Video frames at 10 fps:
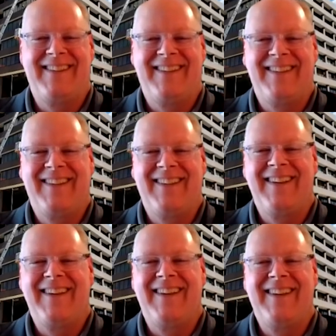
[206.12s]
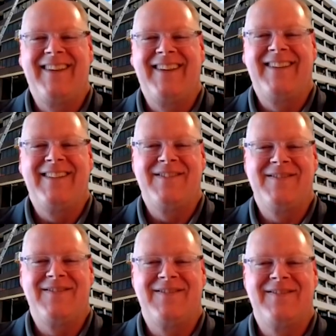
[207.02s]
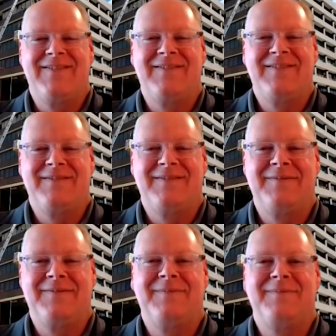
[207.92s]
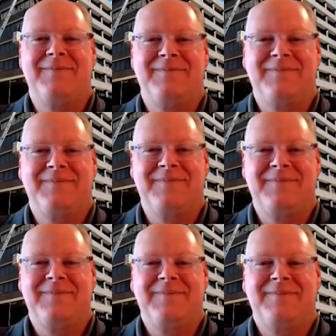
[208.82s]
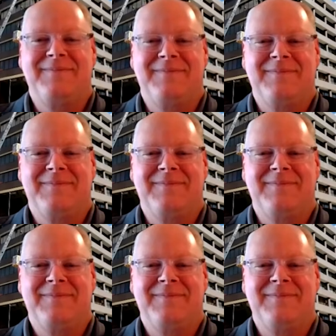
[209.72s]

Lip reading: No words are spoken by the person on screen.